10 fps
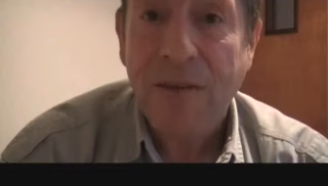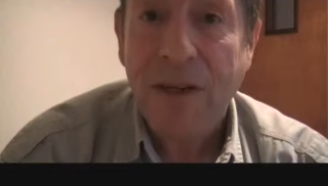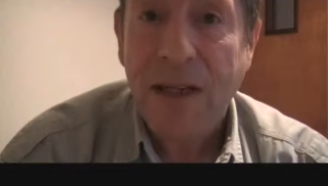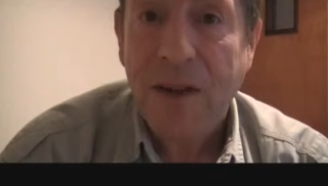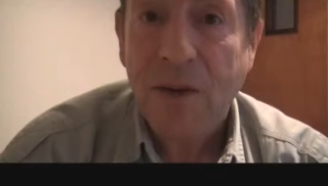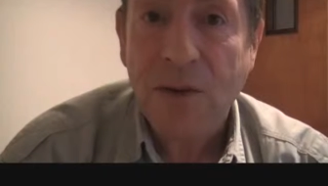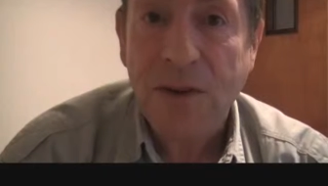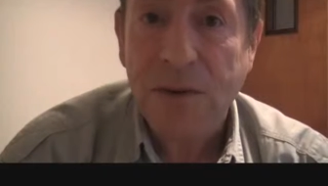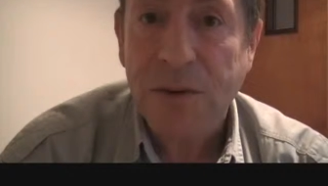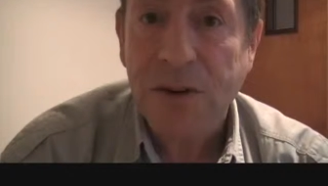of flying
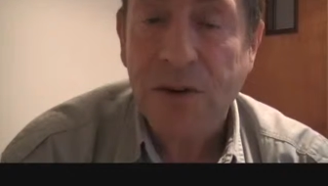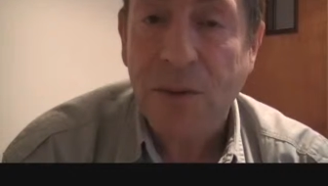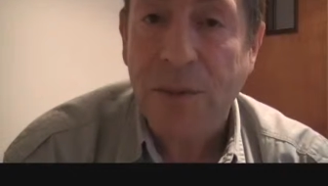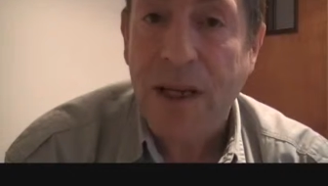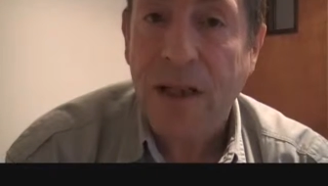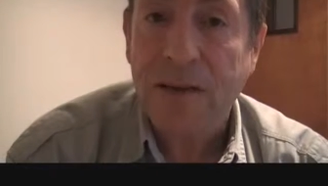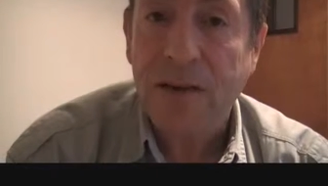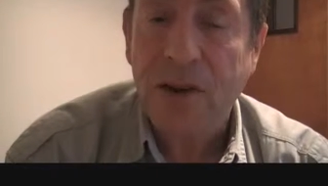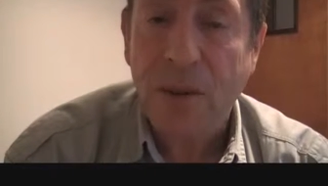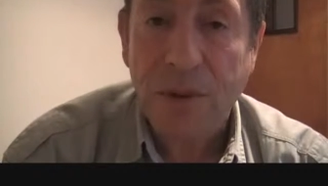course, which is going to be held
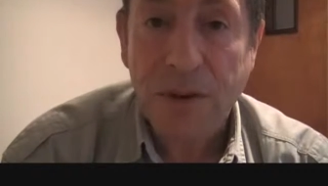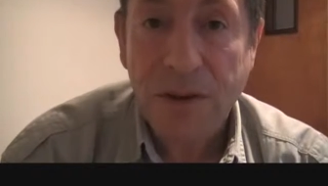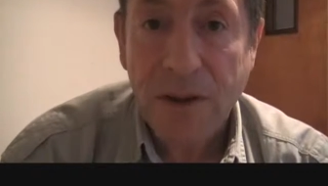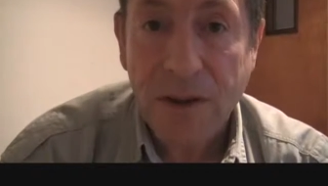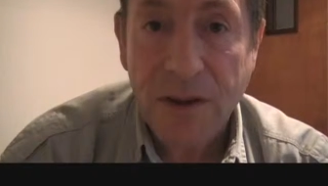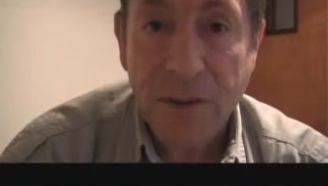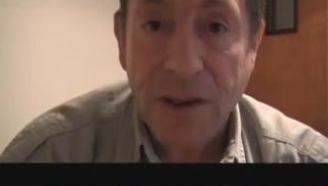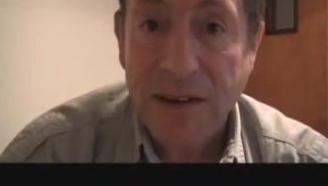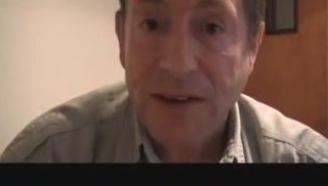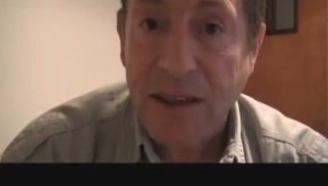in Dublin on the
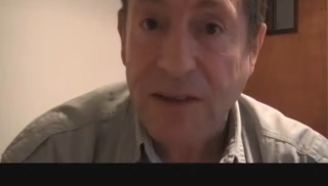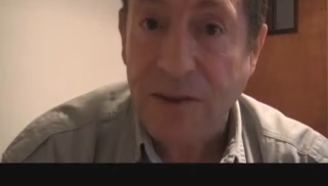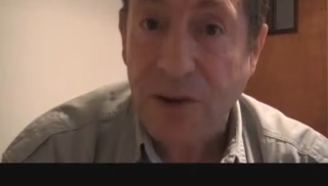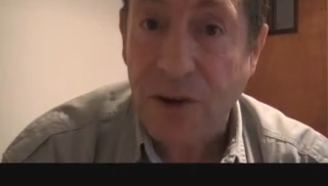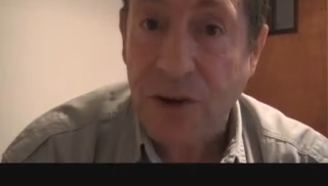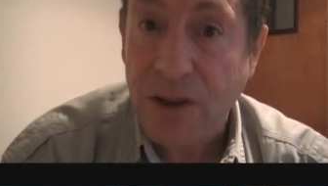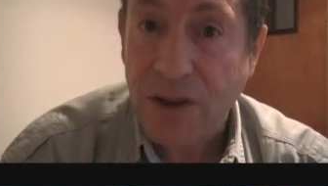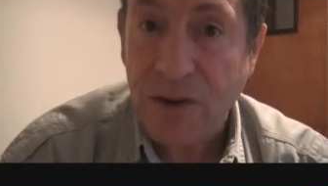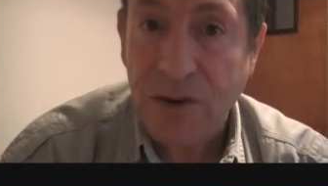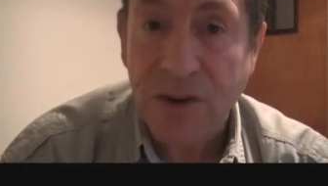22nd of June
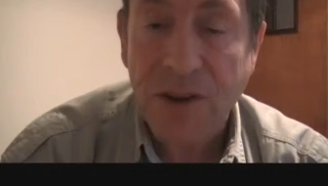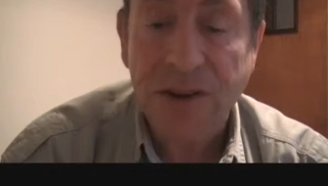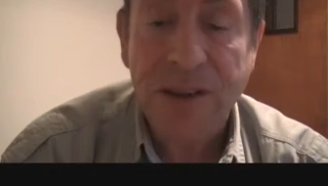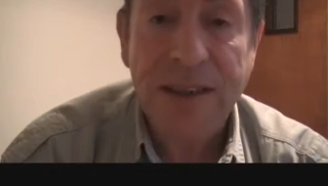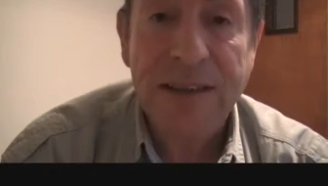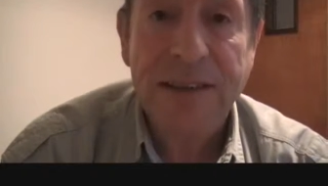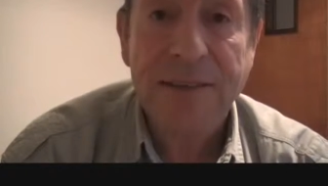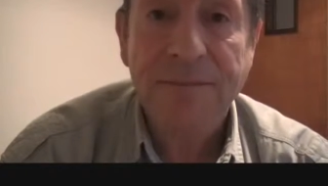2008.